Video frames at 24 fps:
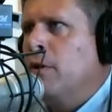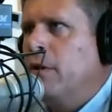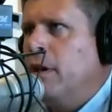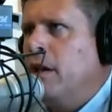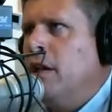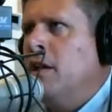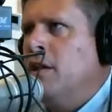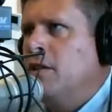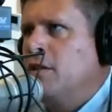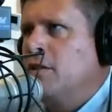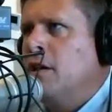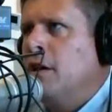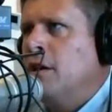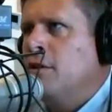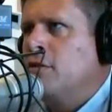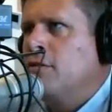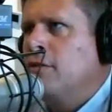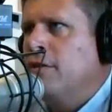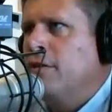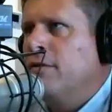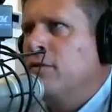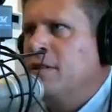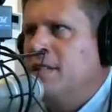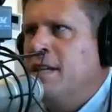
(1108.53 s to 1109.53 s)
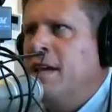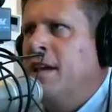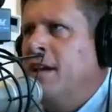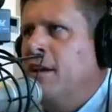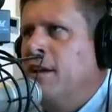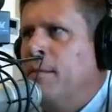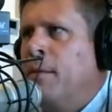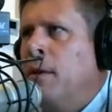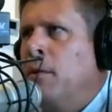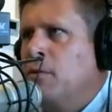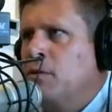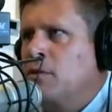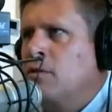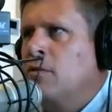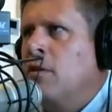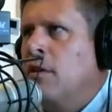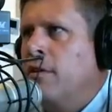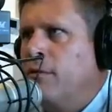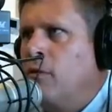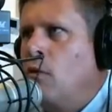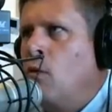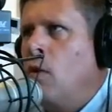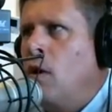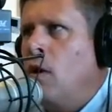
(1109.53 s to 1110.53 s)
in his country for taking a poster
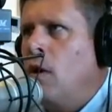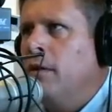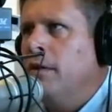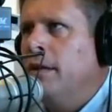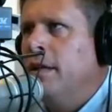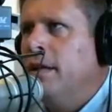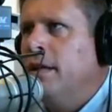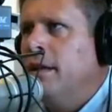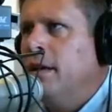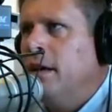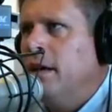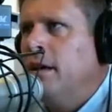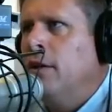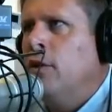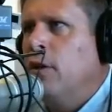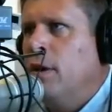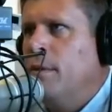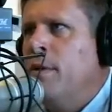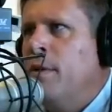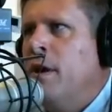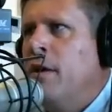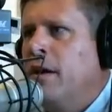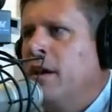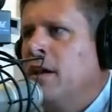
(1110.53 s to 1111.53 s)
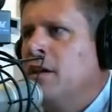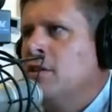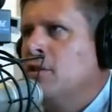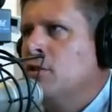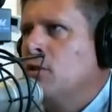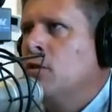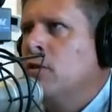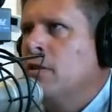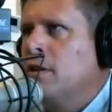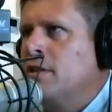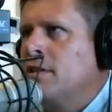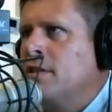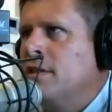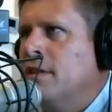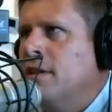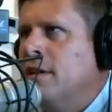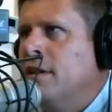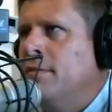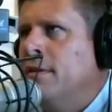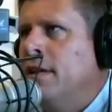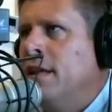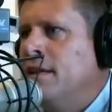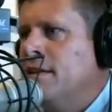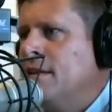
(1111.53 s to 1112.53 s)
off a wall. You know, an American tourist. I
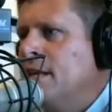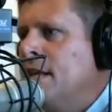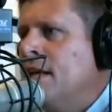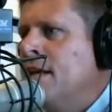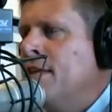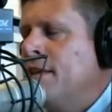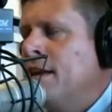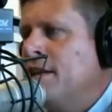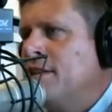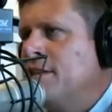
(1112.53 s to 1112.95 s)
mean, that's